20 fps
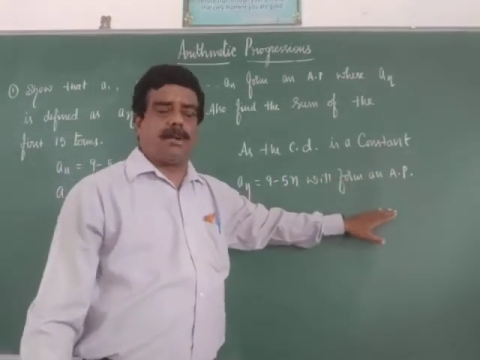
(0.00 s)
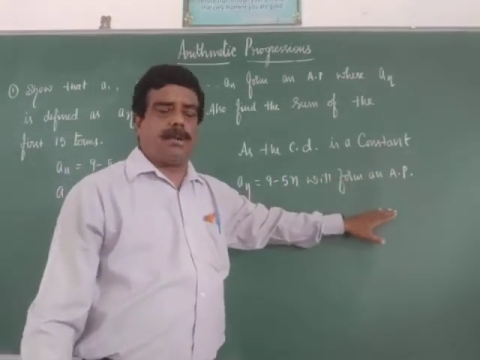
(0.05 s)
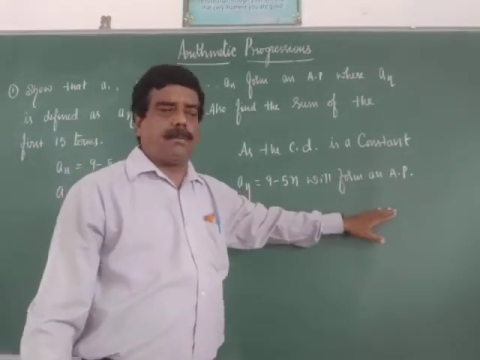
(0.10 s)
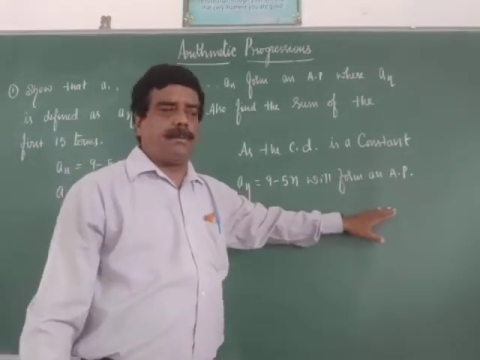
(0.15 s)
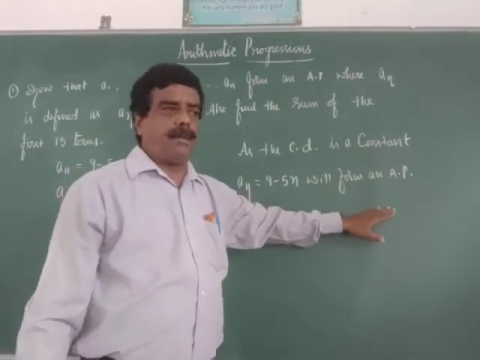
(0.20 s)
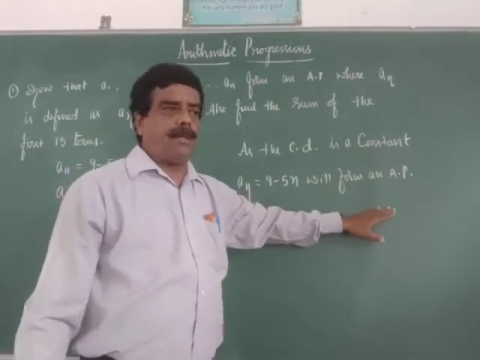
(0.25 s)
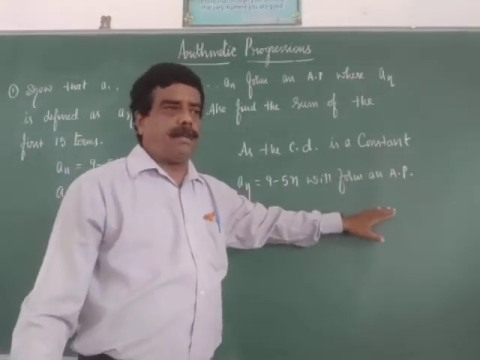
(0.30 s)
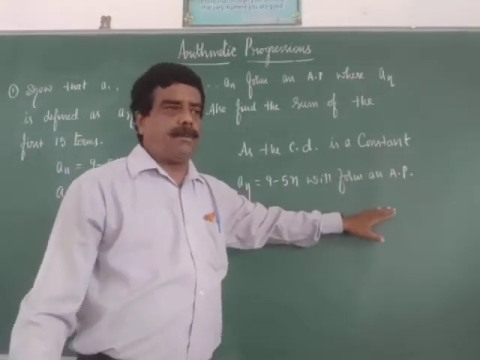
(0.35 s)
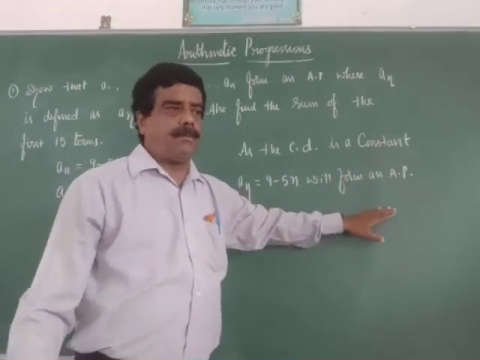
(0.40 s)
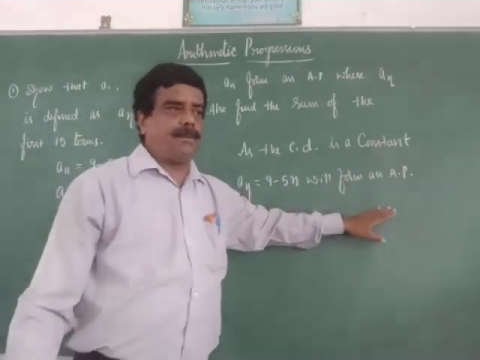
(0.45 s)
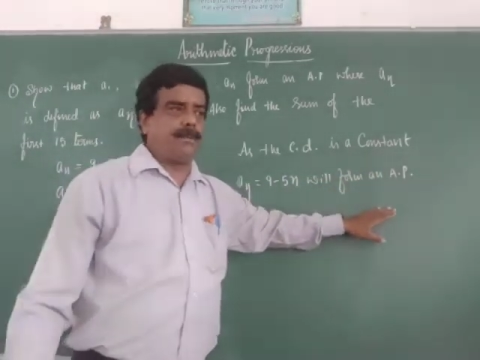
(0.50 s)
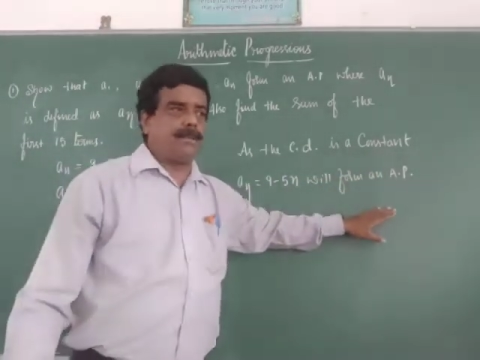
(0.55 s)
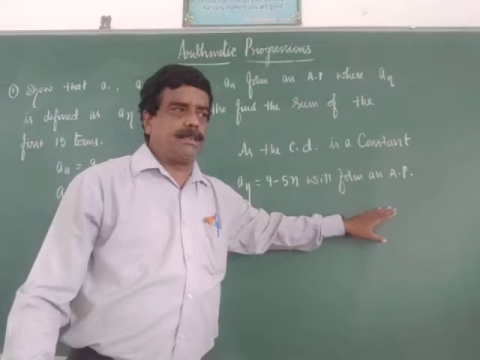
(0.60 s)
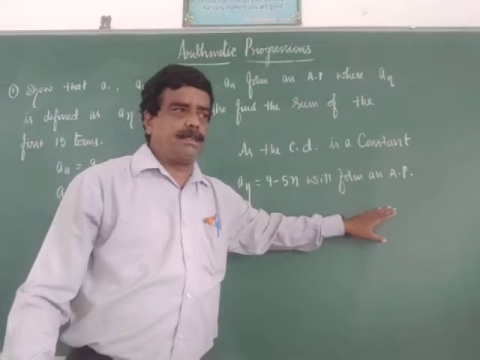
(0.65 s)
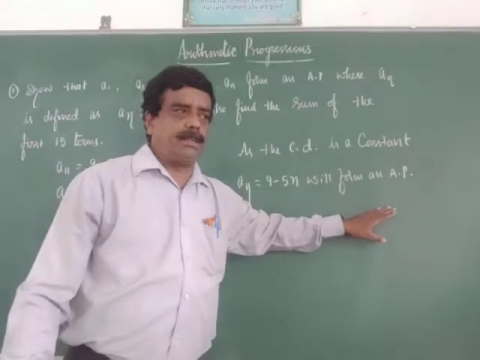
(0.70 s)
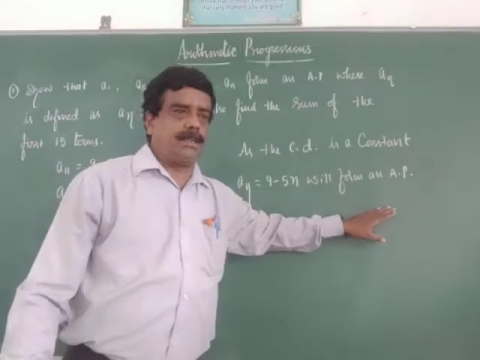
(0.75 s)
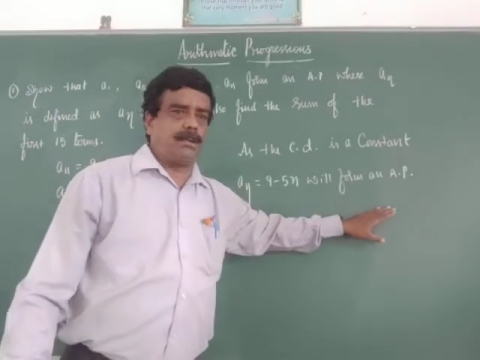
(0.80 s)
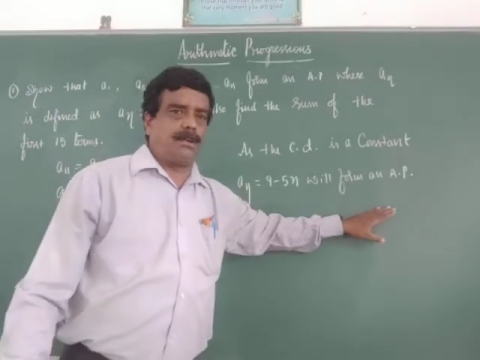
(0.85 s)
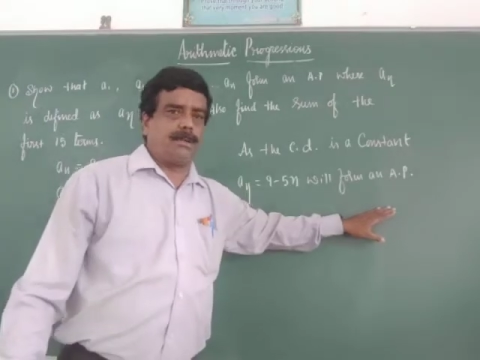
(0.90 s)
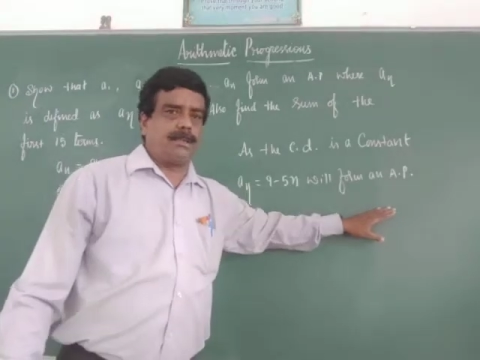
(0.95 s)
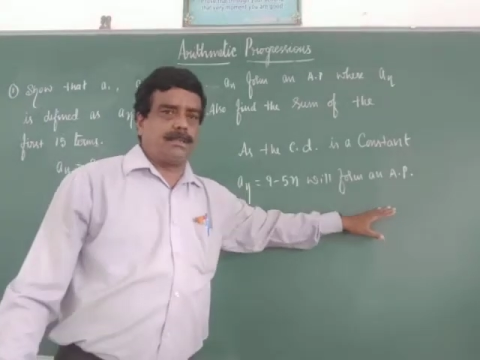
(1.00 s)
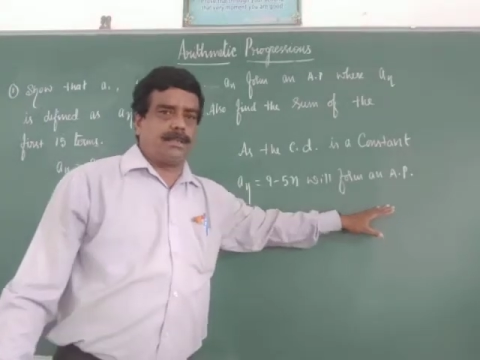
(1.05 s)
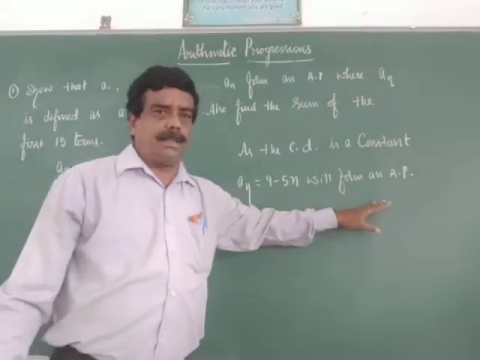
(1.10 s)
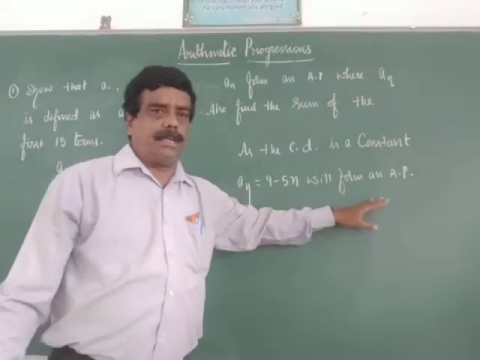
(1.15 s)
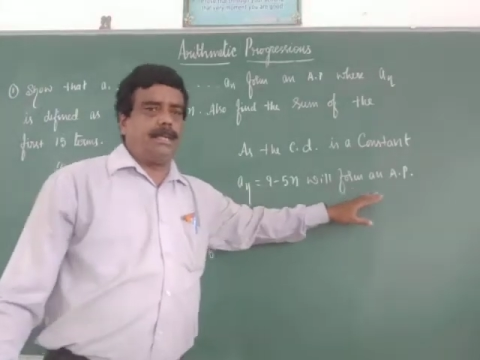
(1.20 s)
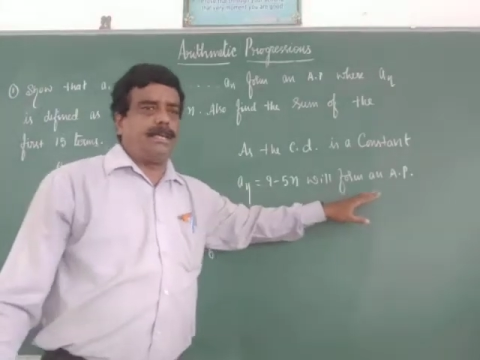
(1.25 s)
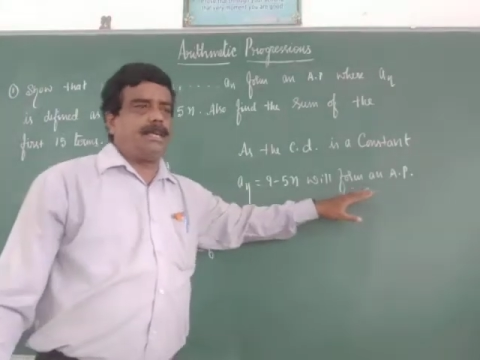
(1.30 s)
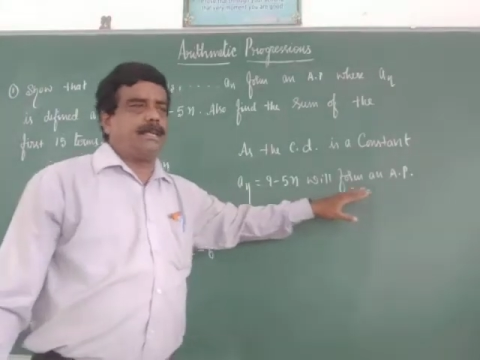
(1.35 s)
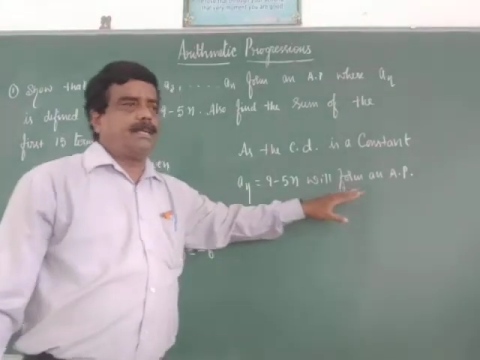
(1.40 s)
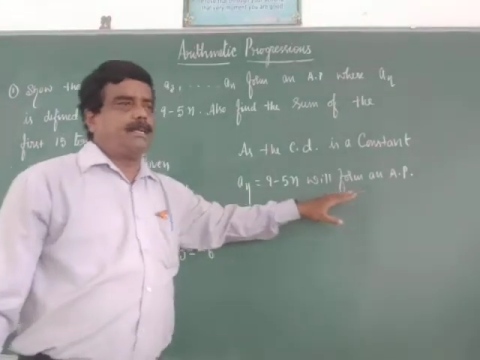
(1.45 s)
common difference is a
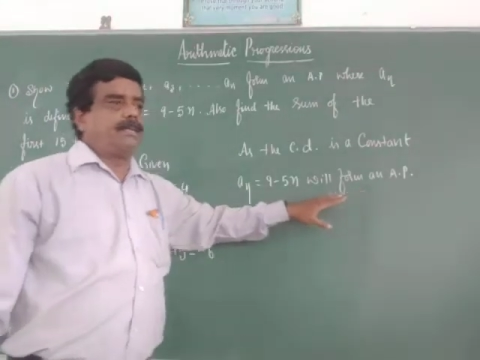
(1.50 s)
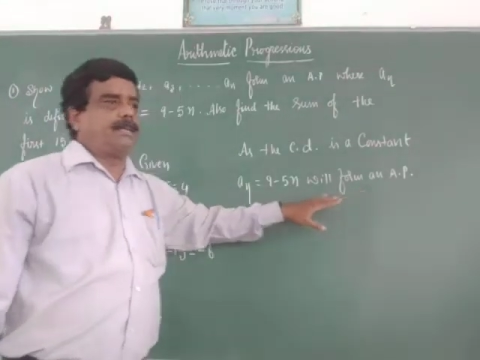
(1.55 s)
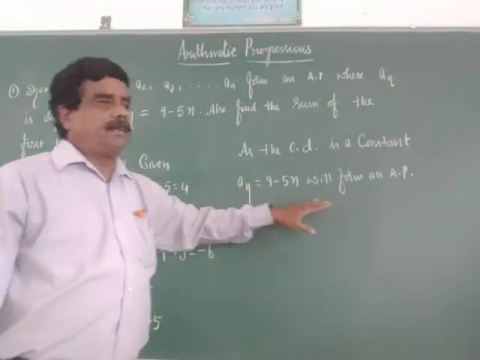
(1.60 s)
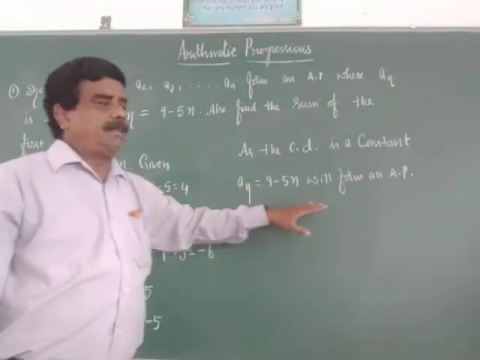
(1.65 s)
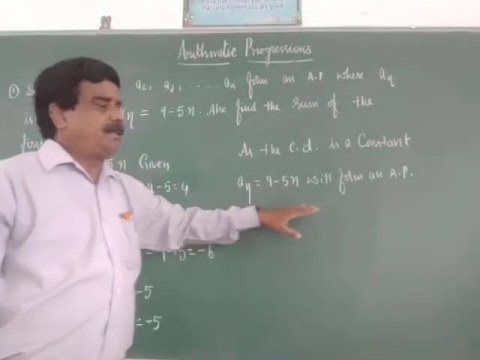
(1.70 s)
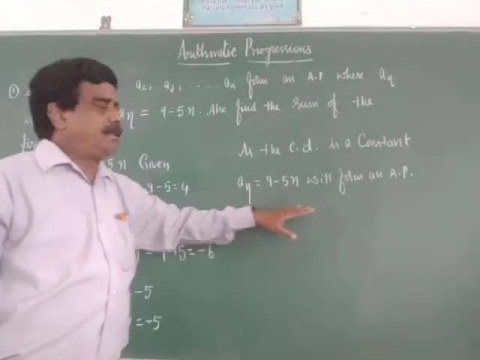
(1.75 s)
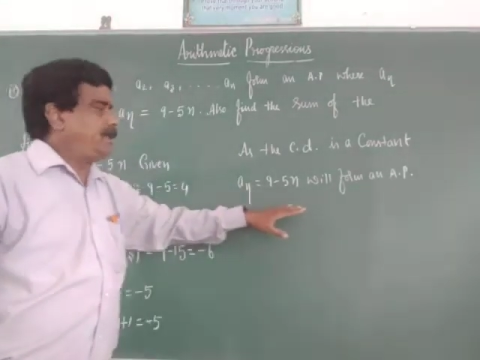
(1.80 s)
constant,